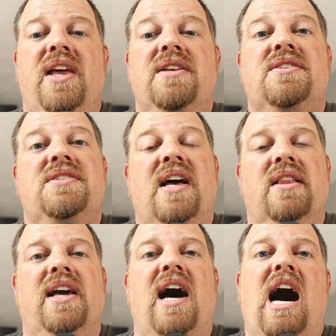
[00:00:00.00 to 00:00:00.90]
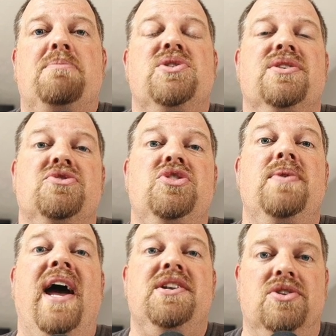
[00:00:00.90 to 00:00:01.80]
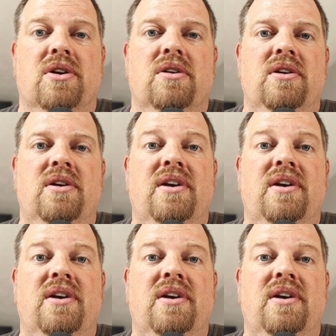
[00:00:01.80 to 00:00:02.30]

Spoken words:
is selling options to enter.